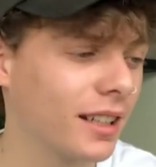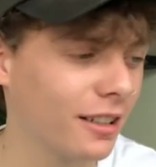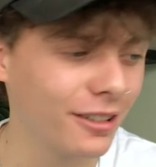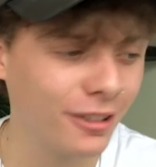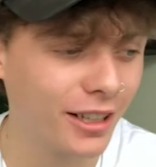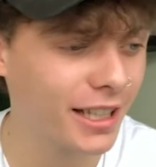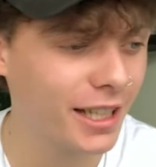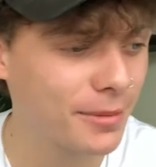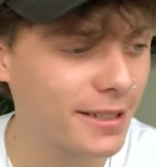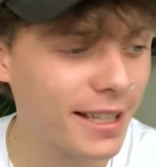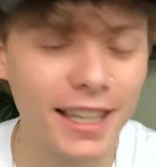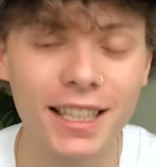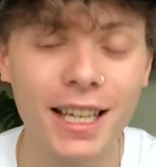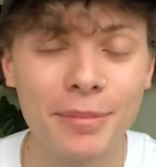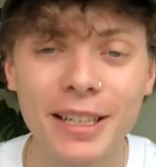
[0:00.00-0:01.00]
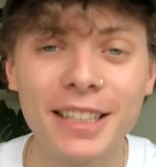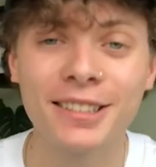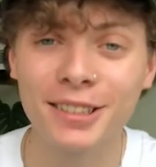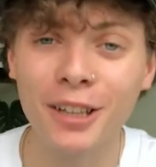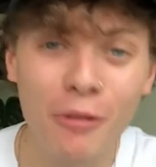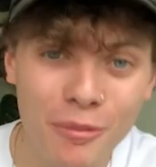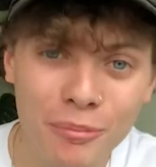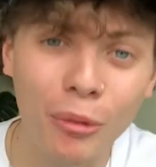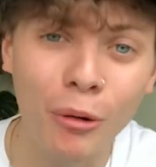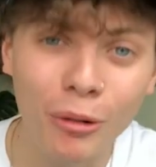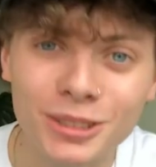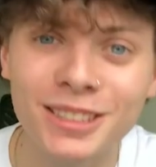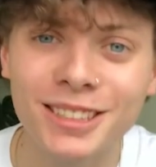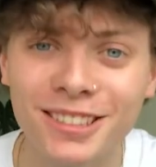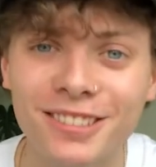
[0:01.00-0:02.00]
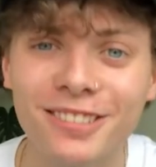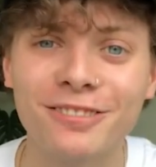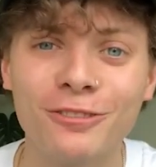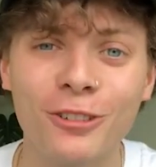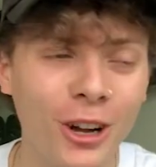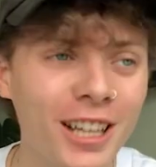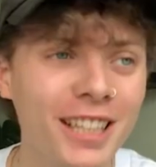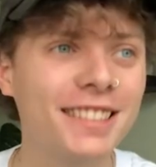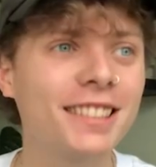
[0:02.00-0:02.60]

And I know I keep saying that, but it's so important, right?